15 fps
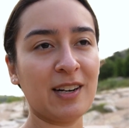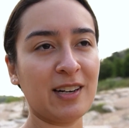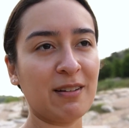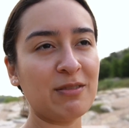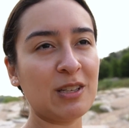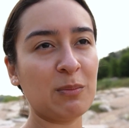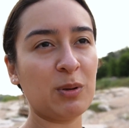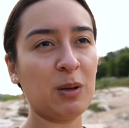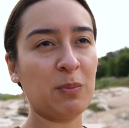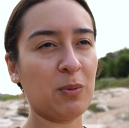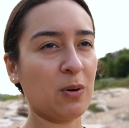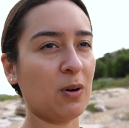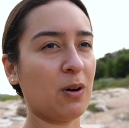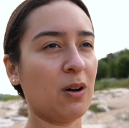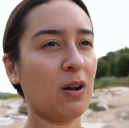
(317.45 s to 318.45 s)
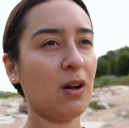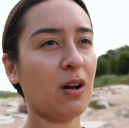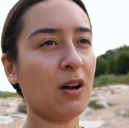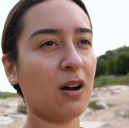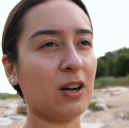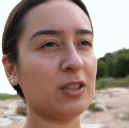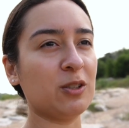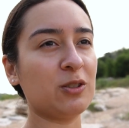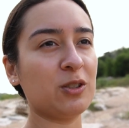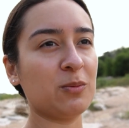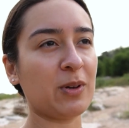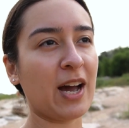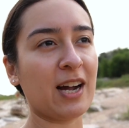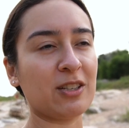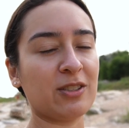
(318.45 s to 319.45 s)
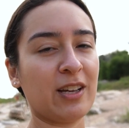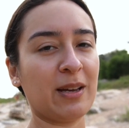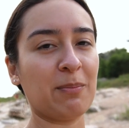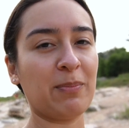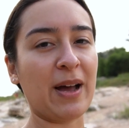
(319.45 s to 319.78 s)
and I've seen people on YouTube catch like